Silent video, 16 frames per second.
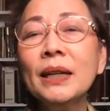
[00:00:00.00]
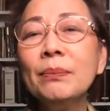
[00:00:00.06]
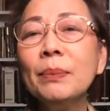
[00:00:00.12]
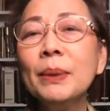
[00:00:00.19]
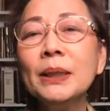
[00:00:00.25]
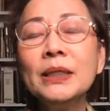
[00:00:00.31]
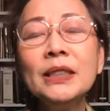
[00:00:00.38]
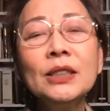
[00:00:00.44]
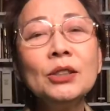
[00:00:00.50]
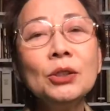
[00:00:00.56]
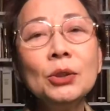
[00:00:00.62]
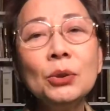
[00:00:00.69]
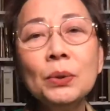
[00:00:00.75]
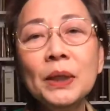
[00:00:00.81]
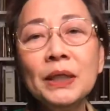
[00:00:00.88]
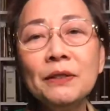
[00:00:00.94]
but just
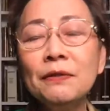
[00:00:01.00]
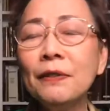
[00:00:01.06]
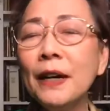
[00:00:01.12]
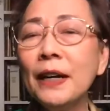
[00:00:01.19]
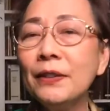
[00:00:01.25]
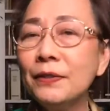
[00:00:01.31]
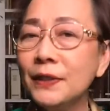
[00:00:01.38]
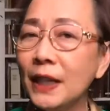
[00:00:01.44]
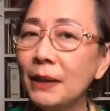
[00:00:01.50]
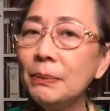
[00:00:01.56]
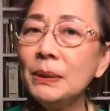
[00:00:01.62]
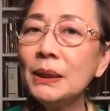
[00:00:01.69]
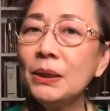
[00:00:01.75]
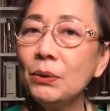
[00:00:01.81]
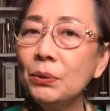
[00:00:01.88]
do it 5 times a